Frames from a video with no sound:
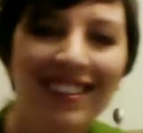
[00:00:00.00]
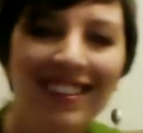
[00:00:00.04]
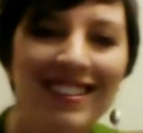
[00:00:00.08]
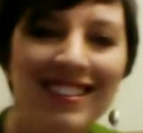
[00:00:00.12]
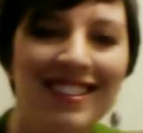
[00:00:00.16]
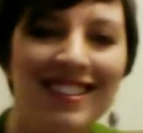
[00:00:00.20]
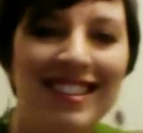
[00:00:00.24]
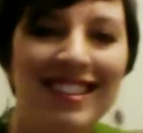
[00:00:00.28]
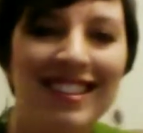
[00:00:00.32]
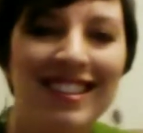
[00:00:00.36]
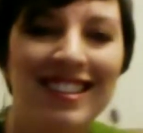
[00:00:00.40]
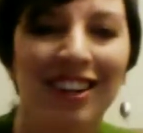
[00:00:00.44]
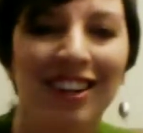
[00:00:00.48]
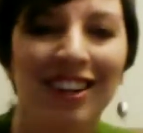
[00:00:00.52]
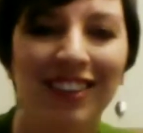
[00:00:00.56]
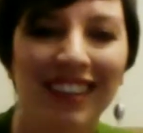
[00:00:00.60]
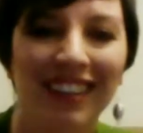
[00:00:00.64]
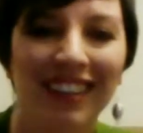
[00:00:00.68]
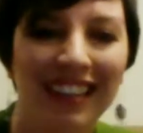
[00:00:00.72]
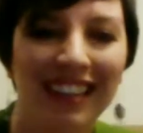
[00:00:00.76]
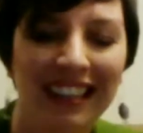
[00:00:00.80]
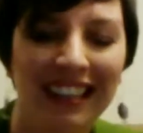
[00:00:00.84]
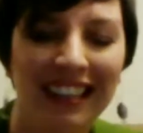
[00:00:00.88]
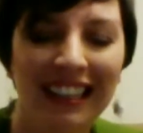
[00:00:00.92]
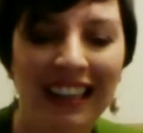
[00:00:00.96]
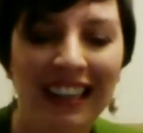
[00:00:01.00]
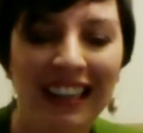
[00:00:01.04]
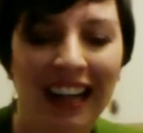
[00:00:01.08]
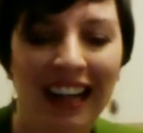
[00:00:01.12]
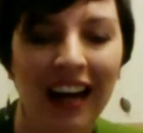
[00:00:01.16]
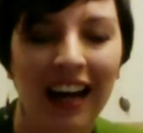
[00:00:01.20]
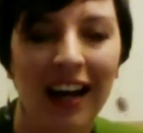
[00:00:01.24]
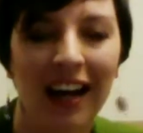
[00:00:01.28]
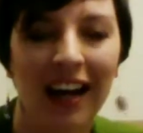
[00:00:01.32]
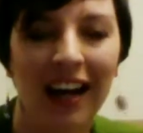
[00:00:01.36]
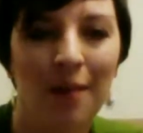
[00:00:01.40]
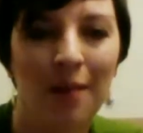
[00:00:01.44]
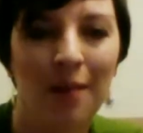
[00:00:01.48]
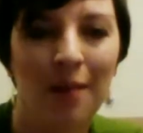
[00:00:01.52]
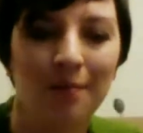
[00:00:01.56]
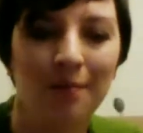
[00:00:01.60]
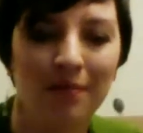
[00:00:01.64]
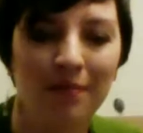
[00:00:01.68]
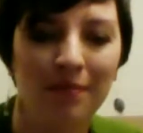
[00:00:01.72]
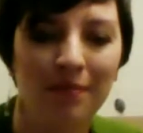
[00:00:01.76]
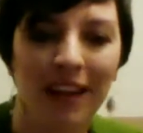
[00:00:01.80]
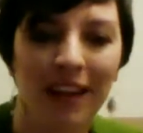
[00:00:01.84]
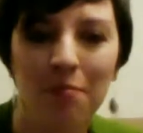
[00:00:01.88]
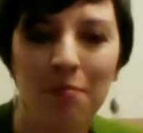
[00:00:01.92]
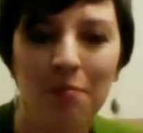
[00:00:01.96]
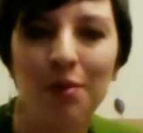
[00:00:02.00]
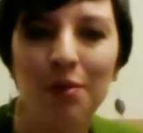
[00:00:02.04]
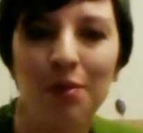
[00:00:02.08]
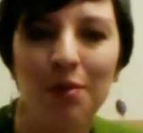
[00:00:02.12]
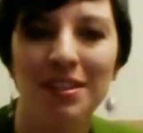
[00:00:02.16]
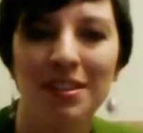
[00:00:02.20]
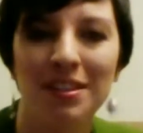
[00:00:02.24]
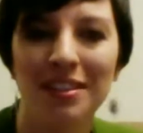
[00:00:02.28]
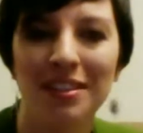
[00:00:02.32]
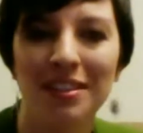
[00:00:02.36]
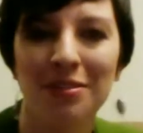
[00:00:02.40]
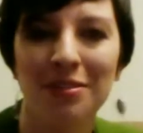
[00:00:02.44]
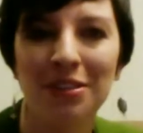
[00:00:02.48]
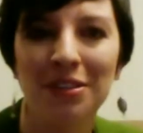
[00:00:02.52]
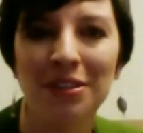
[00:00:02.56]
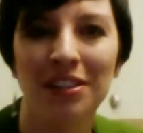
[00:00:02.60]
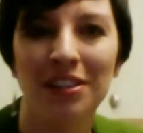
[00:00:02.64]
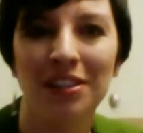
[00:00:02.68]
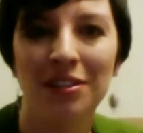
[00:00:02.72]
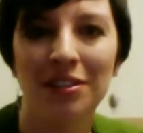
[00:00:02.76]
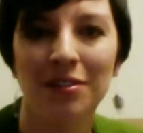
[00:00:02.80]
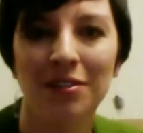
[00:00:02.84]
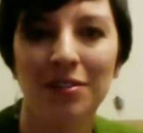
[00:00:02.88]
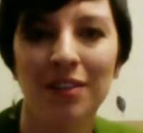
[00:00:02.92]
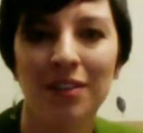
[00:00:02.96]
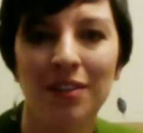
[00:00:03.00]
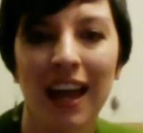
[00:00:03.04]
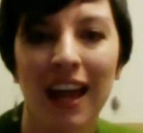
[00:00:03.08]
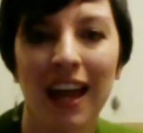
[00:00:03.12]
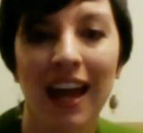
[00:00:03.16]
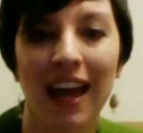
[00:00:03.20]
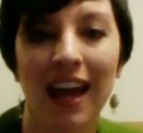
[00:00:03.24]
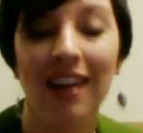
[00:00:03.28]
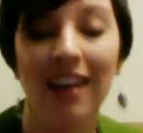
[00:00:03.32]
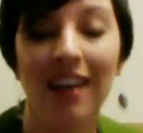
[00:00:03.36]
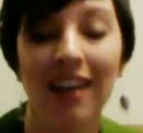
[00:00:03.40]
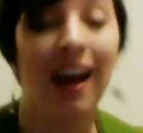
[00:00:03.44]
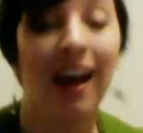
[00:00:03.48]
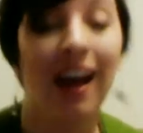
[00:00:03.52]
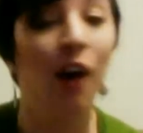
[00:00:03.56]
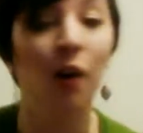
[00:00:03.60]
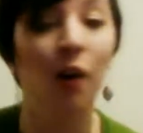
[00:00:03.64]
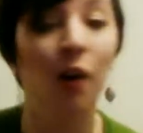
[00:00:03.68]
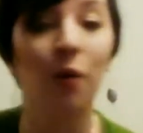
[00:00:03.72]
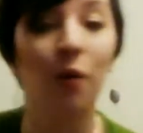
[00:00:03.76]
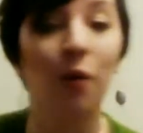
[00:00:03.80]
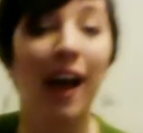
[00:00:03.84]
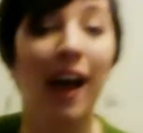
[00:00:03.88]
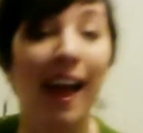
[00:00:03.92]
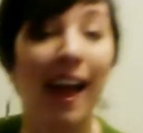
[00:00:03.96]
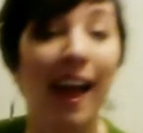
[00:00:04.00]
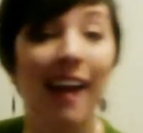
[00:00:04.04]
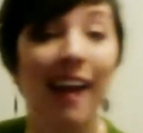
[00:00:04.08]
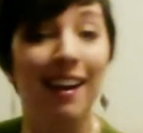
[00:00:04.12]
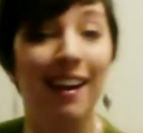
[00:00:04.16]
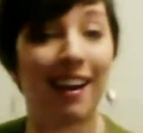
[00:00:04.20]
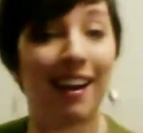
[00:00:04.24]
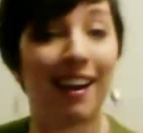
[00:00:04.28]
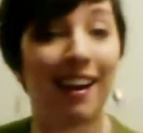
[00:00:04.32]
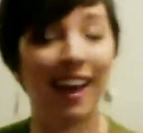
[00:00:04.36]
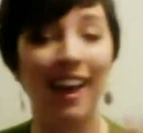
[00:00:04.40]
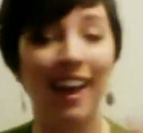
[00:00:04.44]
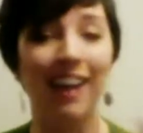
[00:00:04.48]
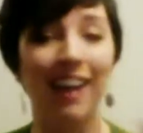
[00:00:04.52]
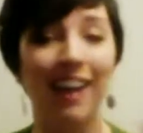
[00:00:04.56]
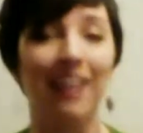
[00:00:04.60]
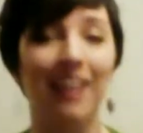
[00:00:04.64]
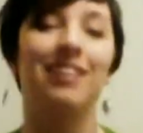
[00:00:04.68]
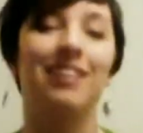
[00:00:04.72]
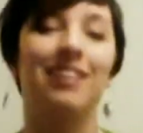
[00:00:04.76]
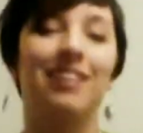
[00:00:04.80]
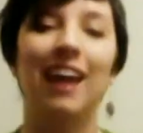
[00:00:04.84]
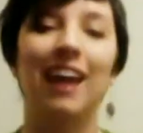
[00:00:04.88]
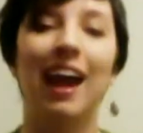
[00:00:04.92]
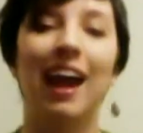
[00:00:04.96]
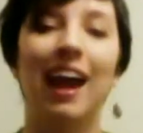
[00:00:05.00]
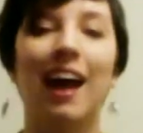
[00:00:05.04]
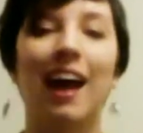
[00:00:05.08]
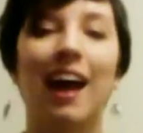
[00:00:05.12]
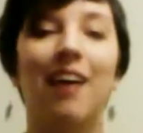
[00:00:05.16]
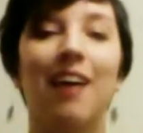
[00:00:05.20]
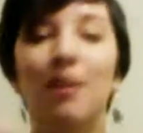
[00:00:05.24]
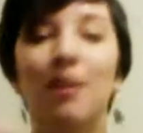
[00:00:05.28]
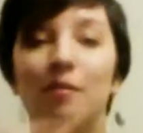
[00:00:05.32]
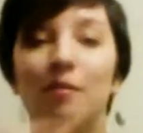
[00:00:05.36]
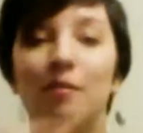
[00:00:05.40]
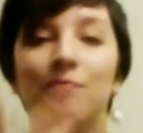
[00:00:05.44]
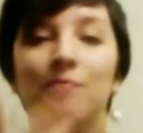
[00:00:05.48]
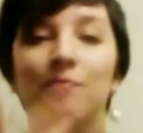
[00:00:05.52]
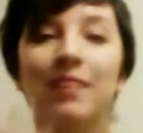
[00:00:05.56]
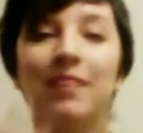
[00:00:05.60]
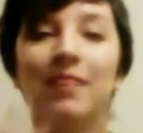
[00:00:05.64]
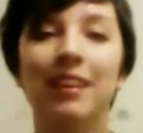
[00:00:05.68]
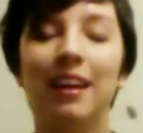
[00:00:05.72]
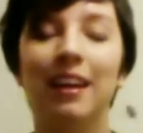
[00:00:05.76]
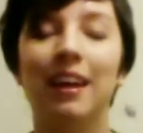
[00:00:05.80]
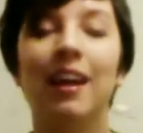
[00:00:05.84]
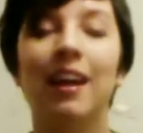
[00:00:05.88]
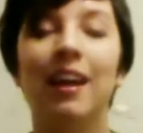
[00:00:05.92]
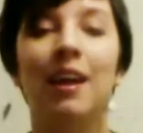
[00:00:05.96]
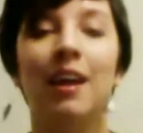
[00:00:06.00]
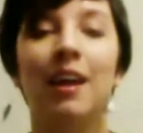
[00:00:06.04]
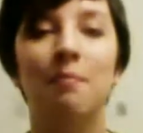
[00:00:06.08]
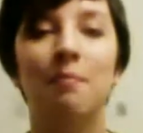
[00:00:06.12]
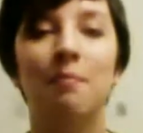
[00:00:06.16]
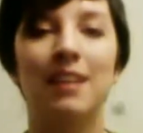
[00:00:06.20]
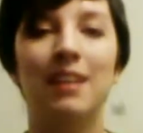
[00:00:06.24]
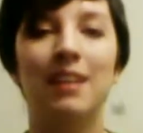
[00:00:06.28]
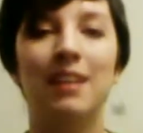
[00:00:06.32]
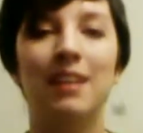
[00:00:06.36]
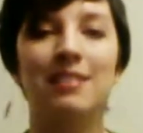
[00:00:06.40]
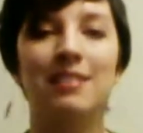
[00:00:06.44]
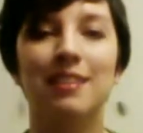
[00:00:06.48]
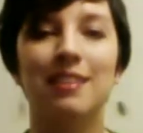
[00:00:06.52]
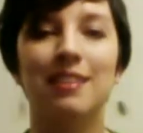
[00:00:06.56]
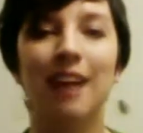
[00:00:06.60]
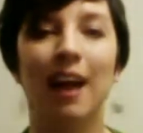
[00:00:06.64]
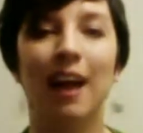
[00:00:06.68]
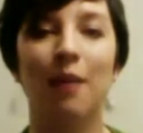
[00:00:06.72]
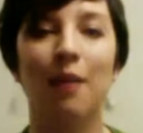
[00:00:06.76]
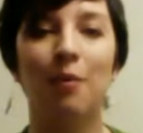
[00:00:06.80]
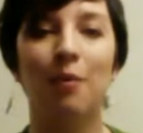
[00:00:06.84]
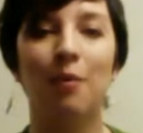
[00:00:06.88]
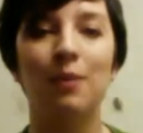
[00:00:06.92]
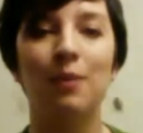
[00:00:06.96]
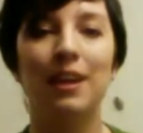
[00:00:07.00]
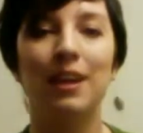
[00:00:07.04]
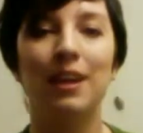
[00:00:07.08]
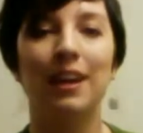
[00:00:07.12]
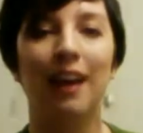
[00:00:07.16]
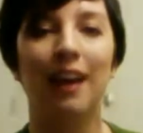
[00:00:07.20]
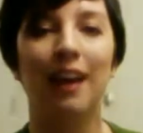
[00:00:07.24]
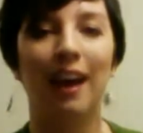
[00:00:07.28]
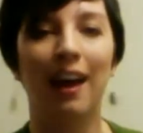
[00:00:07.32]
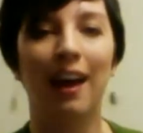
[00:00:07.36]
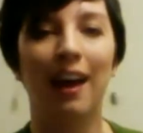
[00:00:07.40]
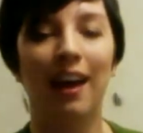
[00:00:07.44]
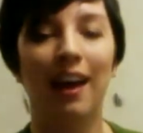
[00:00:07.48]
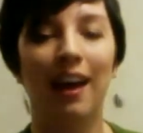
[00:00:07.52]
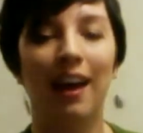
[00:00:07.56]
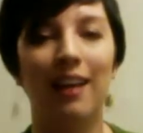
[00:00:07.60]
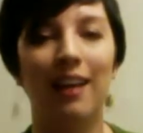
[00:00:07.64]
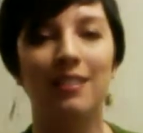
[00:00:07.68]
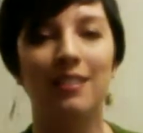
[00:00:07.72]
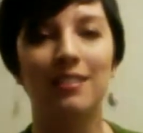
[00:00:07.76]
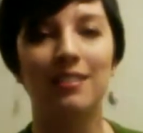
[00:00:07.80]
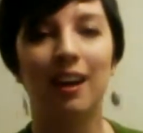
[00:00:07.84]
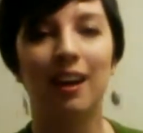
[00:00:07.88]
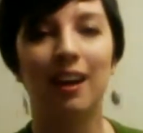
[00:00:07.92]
So, yep, we will see you all soon. And hey, yeah, Mittens and I will be at